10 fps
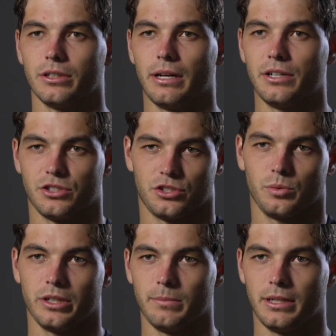Asia
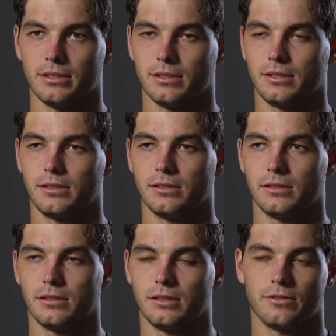swing because
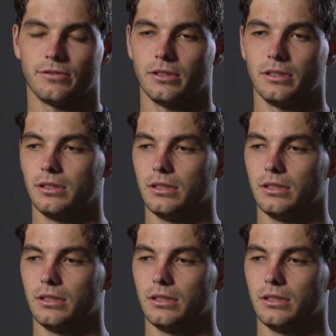it's a different